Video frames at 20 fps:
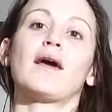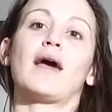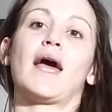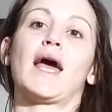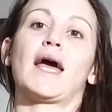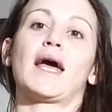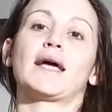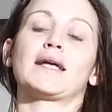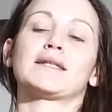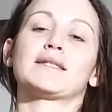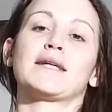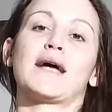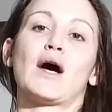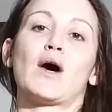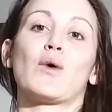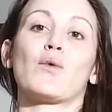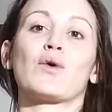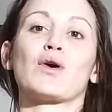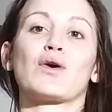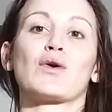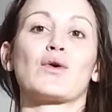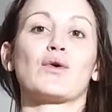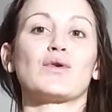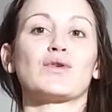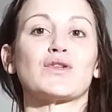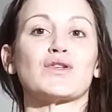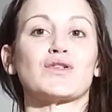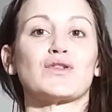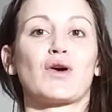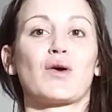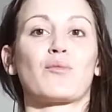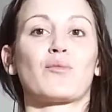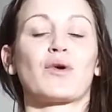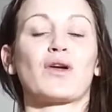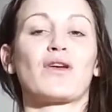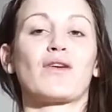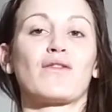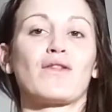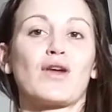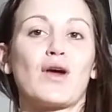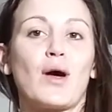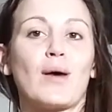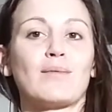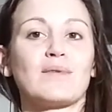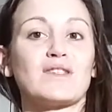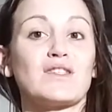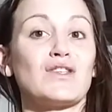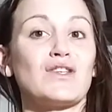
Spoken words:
and how we're going to start bringing the yamas